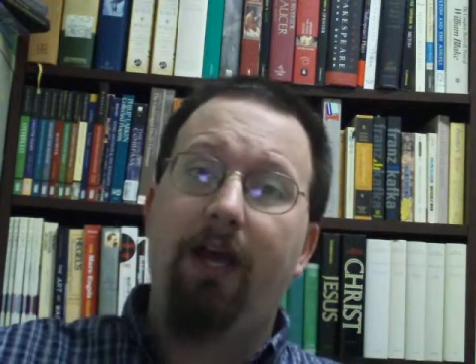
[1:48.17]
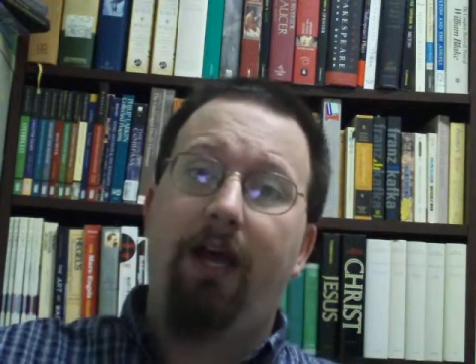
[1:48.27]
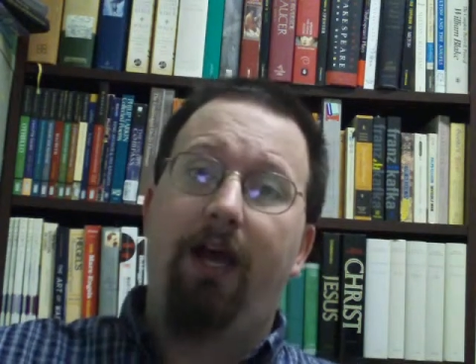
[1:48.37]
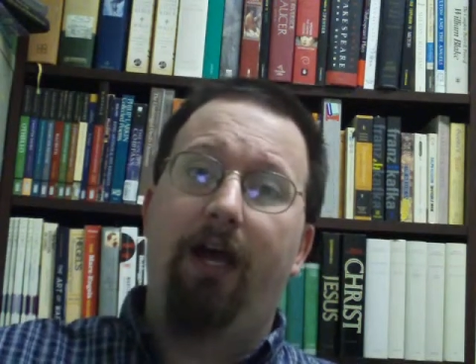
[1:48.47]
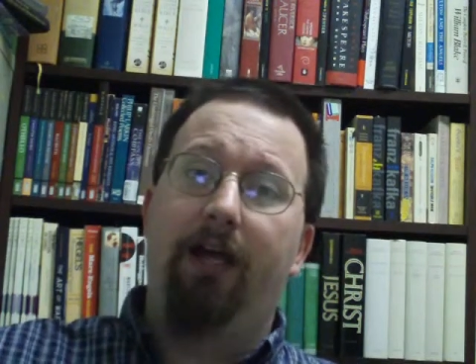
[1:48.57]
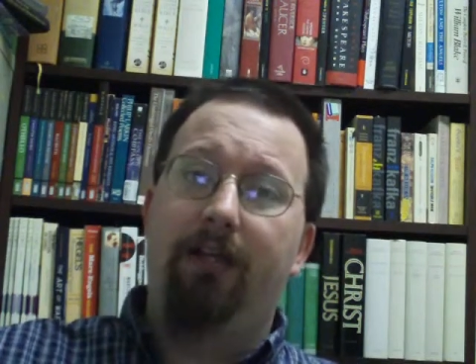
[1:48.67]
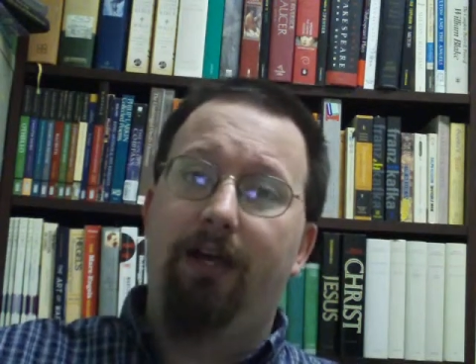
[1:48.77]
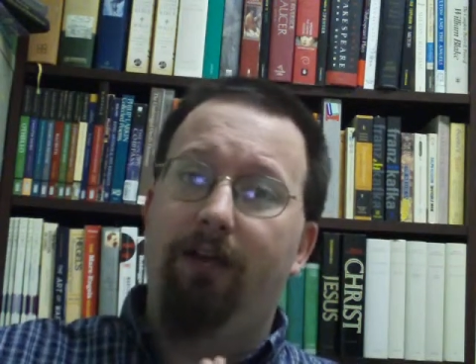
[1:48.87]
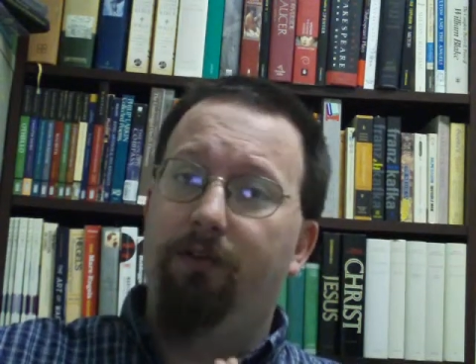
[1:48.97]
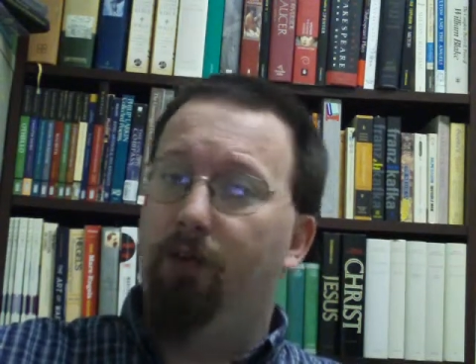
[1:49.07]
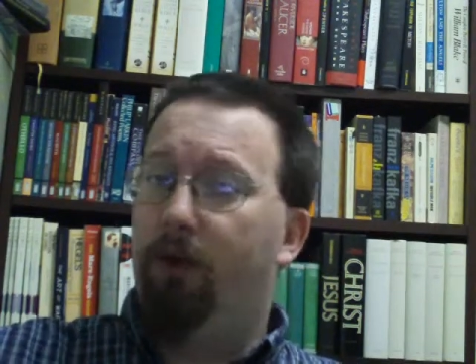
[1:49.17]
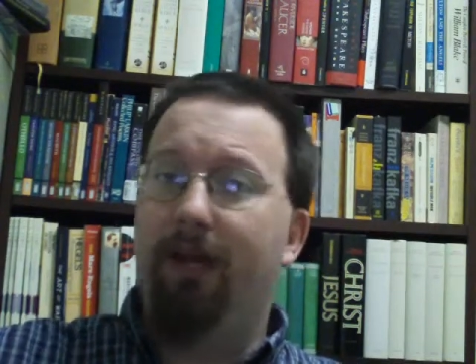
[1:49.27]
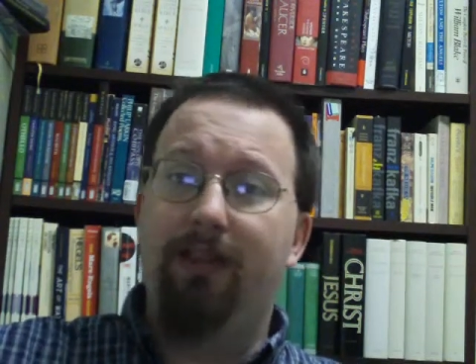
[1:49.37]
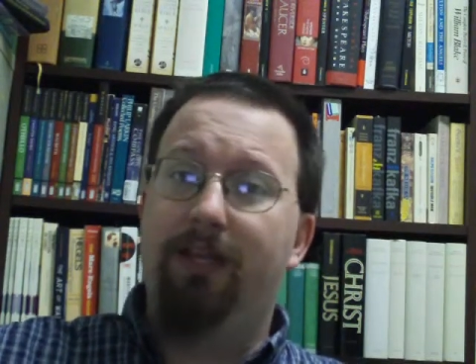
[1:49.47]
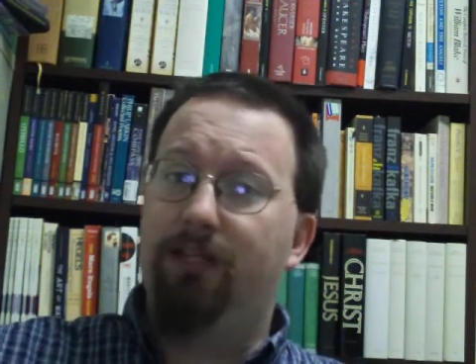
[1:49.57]
that the
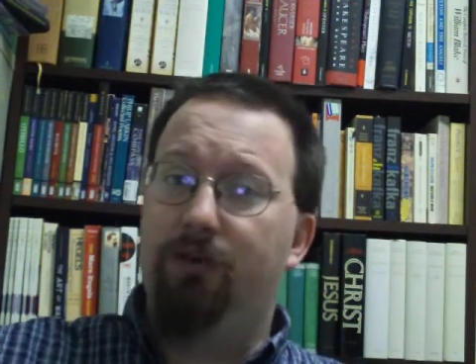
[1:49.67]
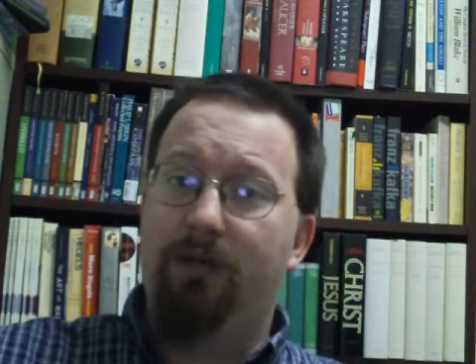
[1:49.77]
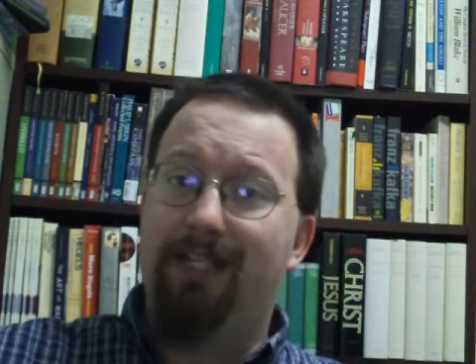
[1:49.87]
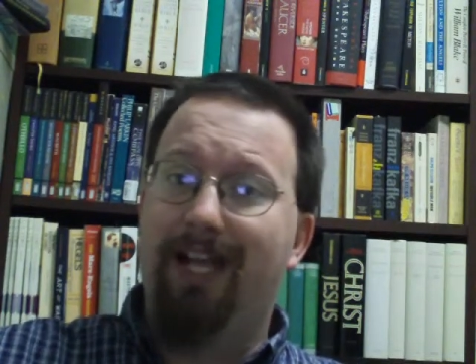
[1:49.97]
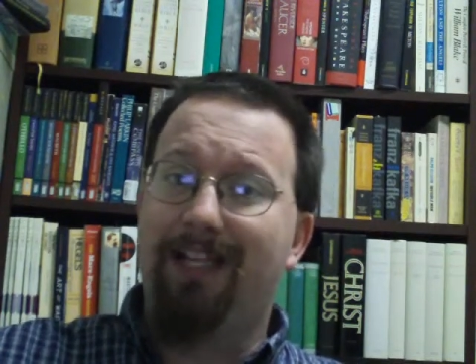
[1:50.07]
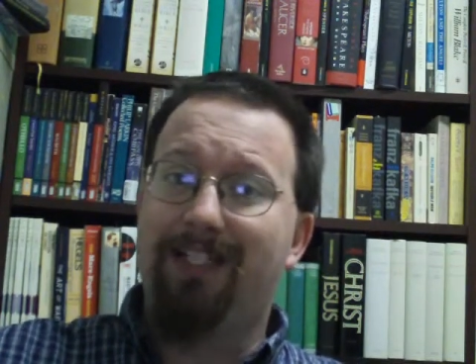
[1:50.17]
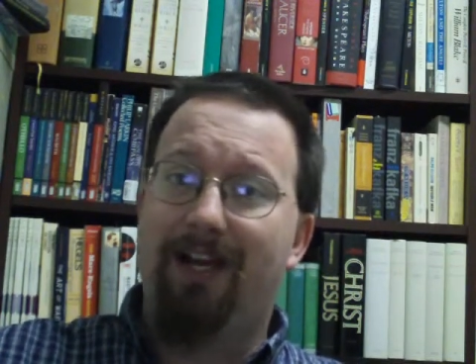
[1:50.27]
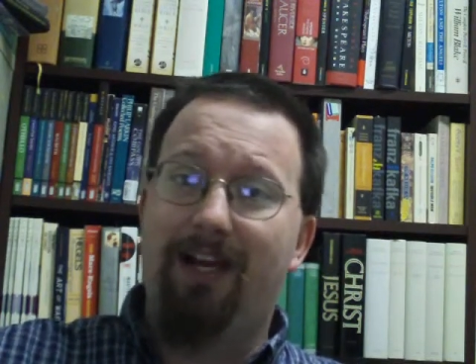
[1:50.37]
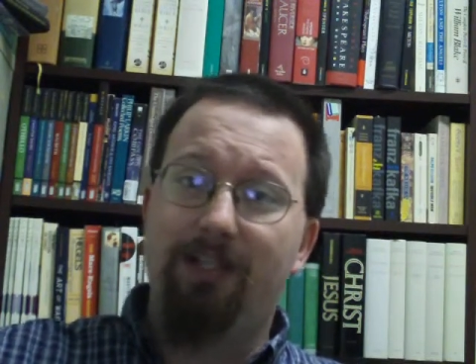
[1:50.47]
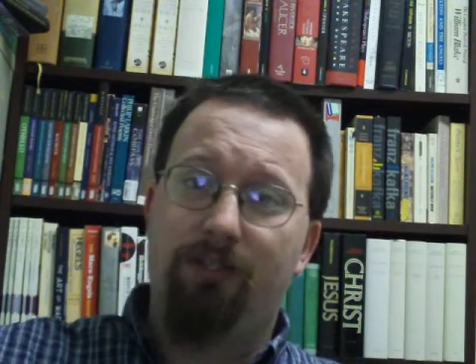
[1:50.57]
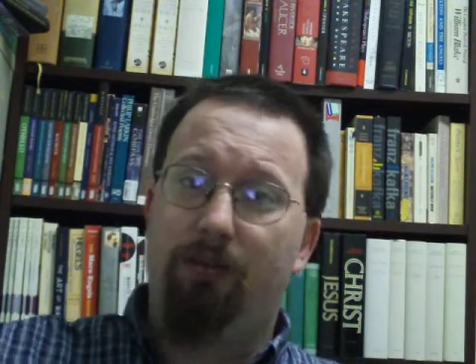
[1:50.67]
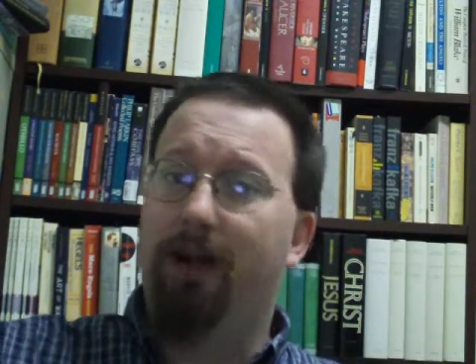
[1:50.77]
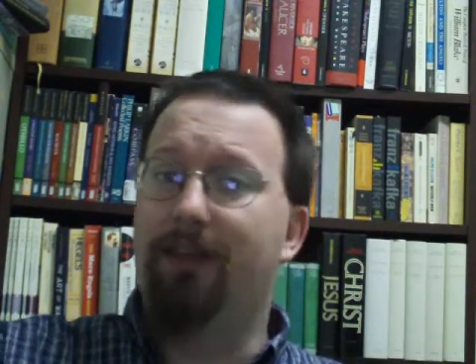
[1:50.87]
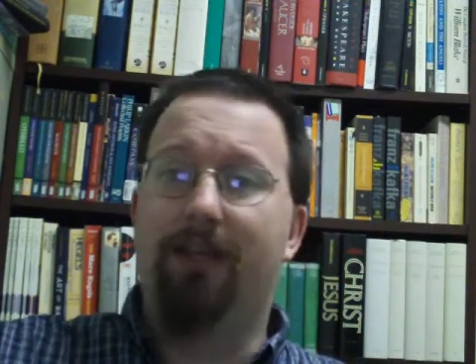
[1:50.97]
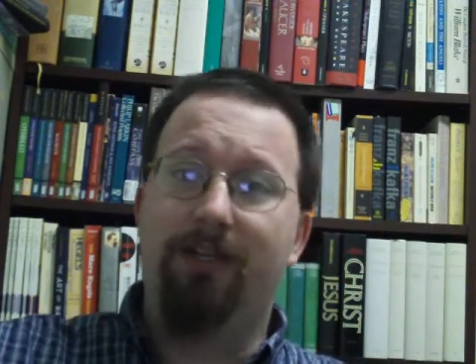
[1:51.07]
right things are italicized, the
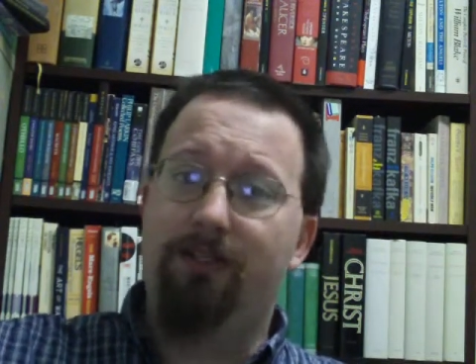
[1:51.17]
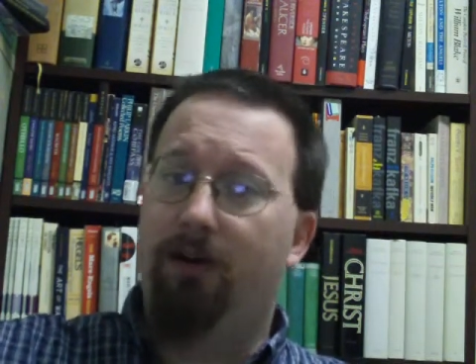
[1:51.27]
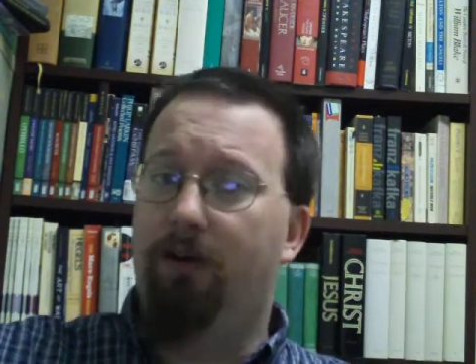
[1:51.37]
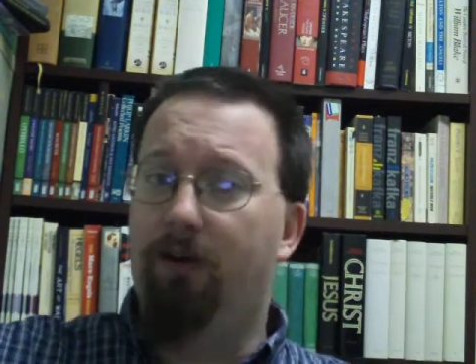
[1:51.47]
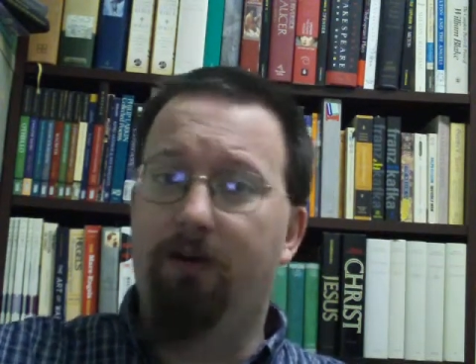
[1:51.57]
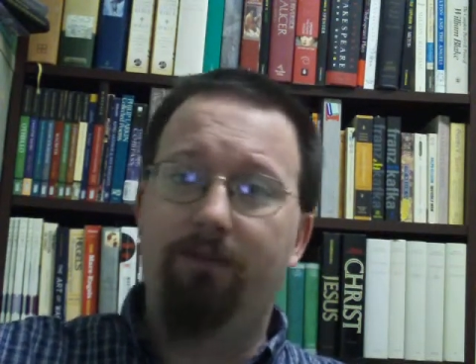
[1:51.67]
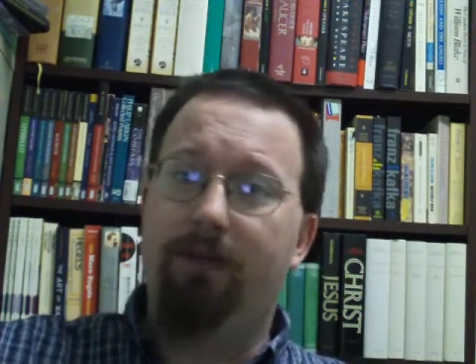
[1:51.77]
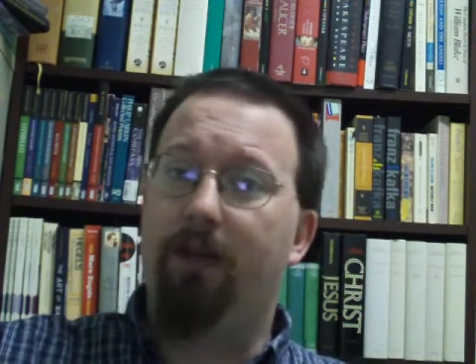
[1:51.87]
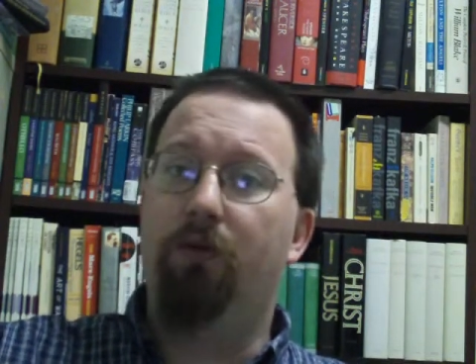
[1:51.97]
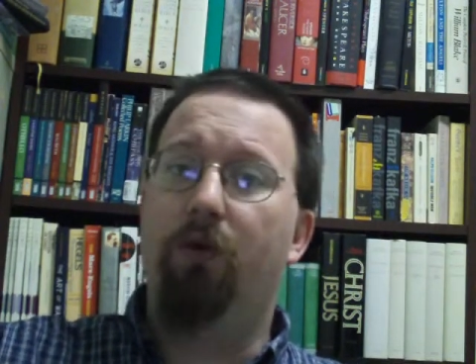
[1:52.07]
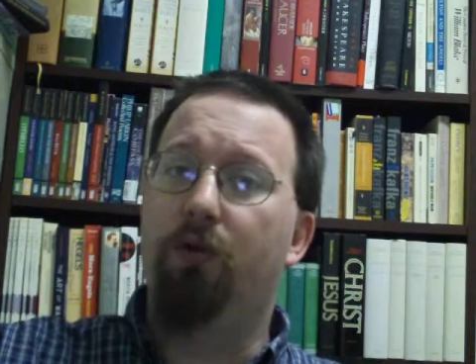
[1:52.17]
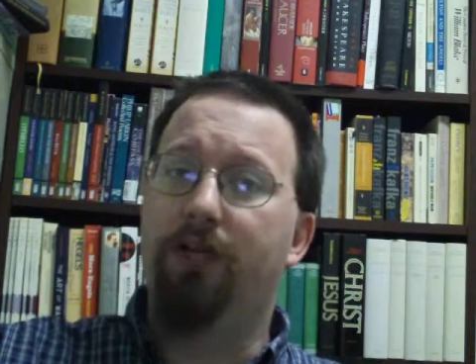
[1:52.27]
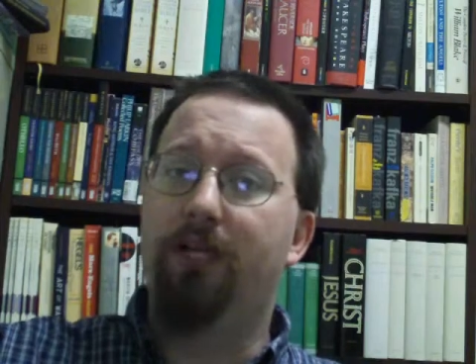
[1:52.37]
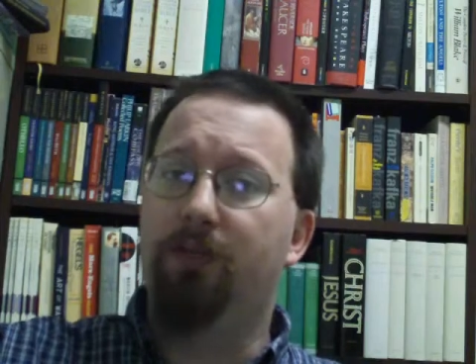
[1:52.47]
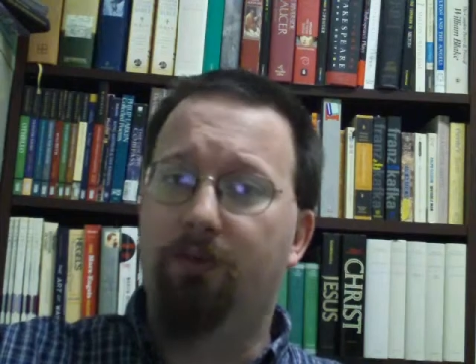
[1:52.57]
right things are in
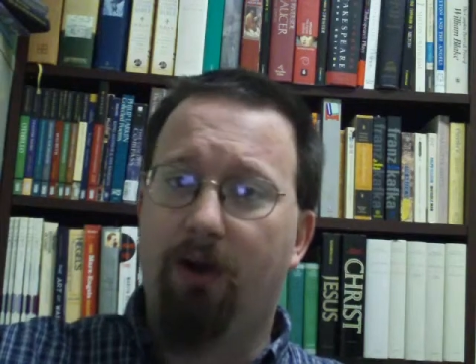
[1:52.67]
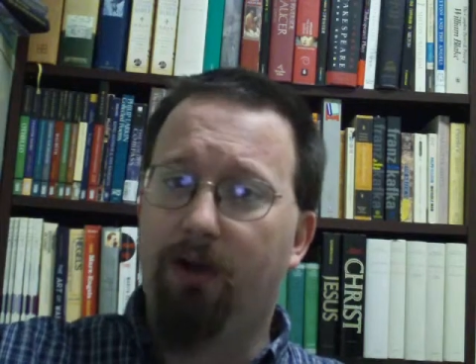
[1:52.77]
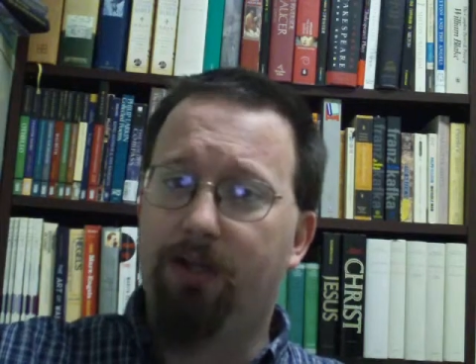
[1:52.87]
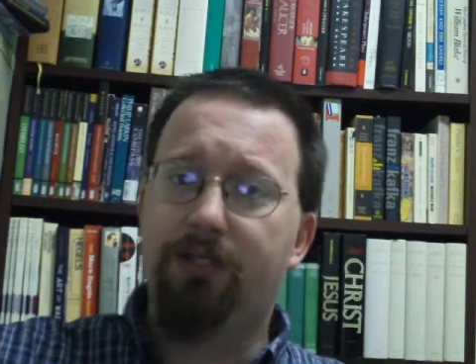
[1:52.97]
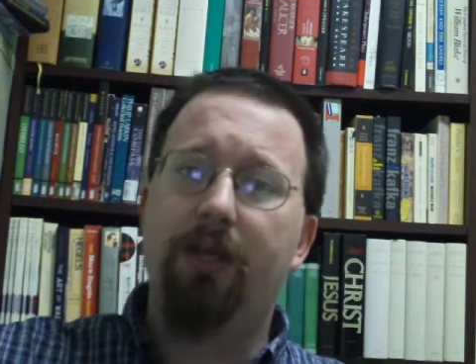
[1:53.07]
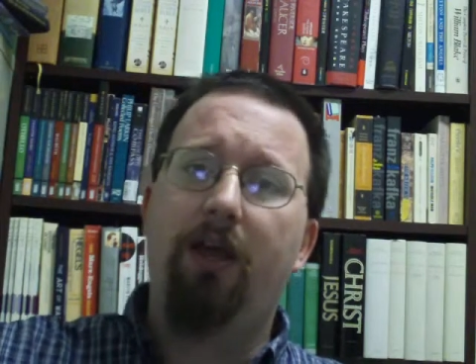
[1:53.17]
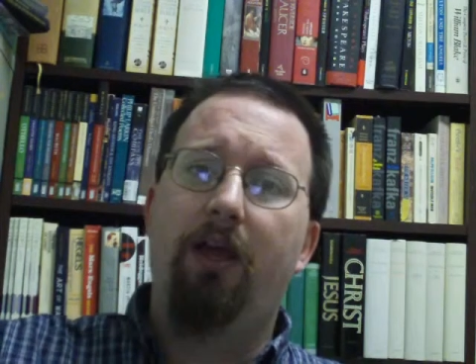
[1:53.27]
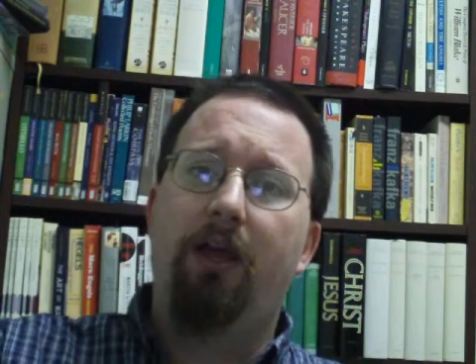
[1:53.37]
quotation marks.